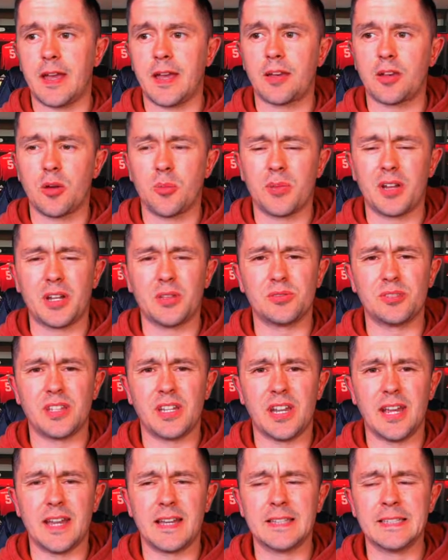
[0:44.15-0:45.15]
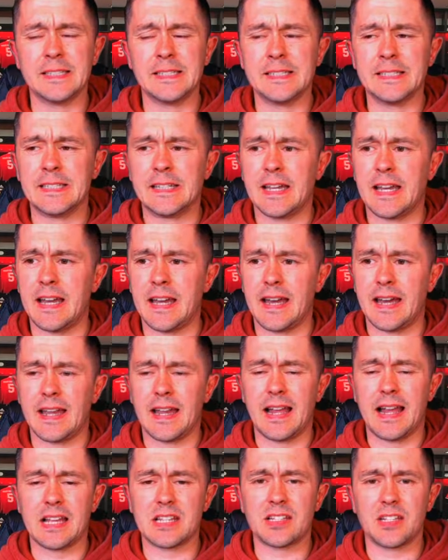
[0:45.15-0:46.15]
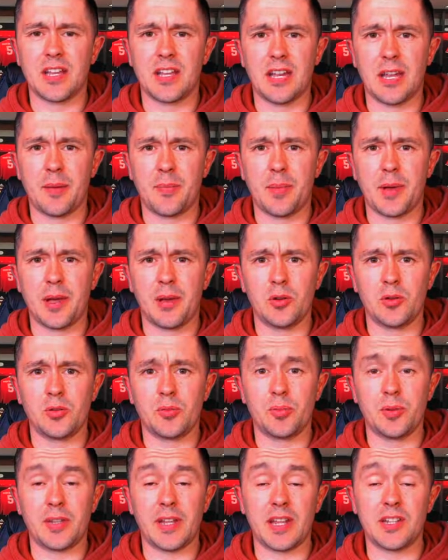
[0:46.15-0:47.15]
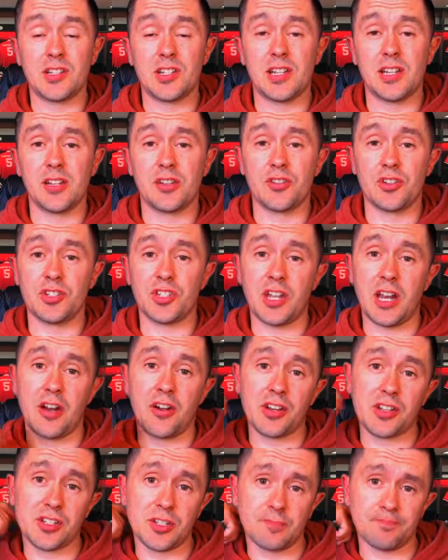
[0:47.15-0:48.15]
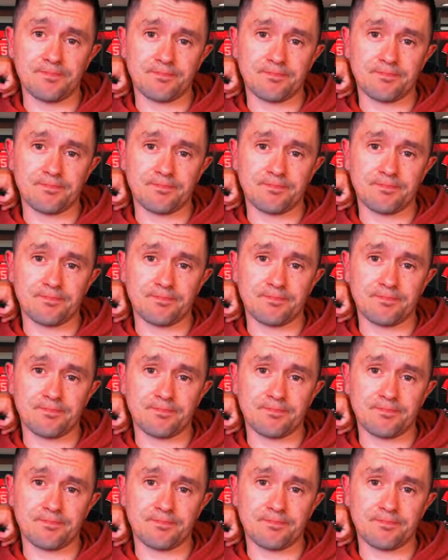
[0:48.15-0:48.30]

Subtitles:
coming out today and last night about potentially Christian Eriksen